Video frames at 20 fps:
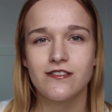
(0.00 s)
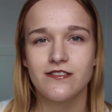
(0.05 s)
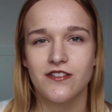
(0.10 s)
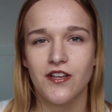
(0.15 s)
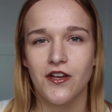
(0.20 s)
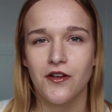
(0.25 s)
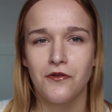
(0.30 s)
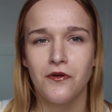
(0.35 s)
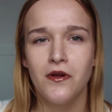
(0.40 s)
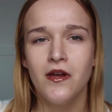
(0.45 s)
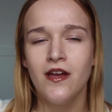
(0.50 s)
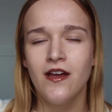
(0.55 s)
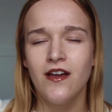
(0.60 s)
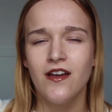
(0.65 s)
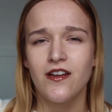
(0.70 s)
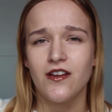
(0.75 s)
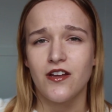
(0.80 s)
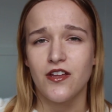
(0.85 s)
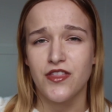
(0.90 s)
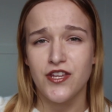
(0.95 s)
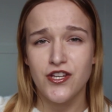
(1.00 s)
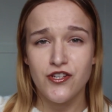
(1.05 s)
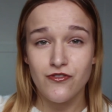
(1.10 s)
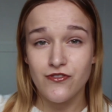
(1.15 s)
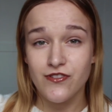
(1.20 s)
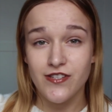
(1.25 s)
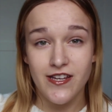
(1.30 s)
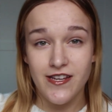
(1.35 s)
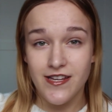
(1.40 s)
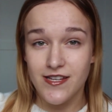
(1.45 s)
so Cathedral
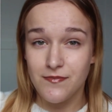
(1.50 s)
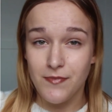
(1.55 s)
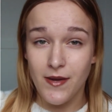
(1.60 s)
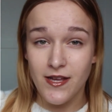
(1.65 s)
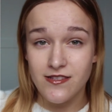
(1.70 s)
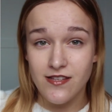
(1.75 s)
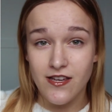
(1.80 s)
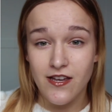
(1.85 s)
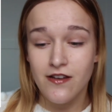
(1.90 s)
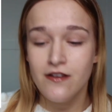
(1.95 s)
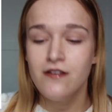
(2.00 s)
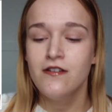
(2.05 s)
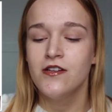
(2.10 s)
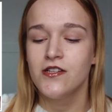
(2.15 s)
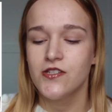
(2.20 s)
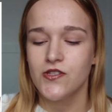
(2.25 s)
City is better.